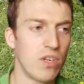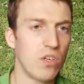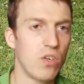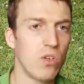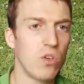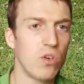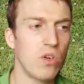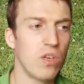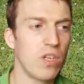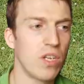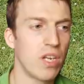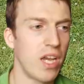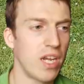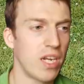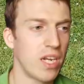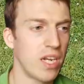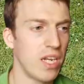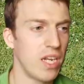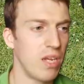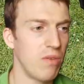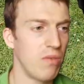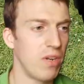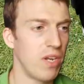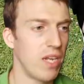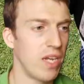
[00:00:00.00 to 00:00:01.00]
are good. I
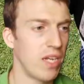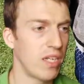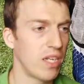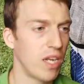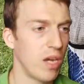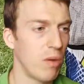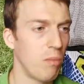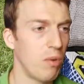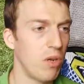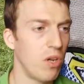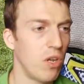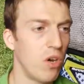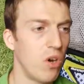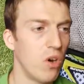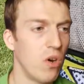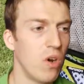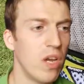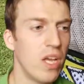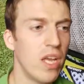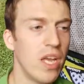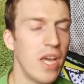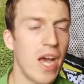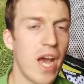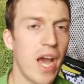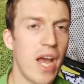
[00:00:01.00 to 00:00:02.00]
can leave a link down
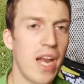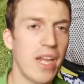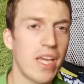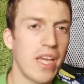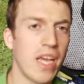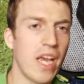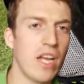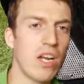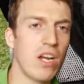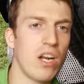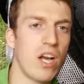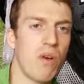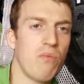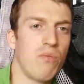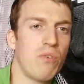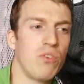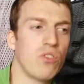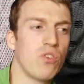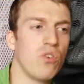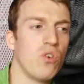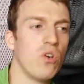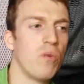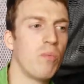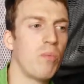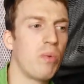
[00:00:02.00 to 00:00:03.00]
below. And again, it
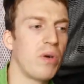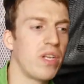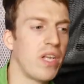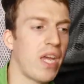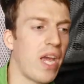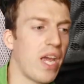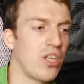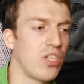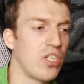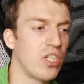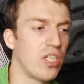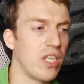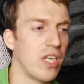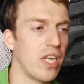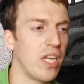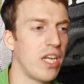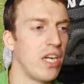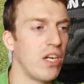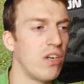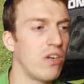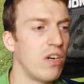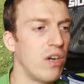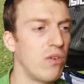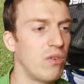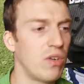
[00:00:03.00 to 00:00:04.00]
offers good protection
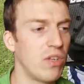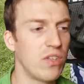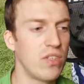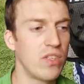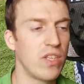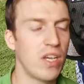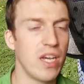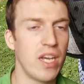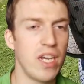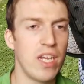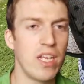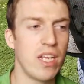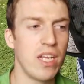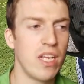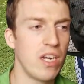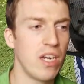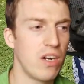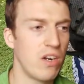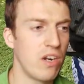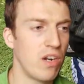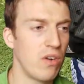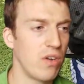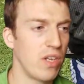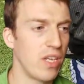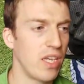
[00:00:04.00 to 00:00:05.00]
in around the side, in
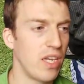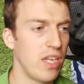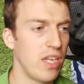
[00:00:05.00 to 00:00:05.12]
around the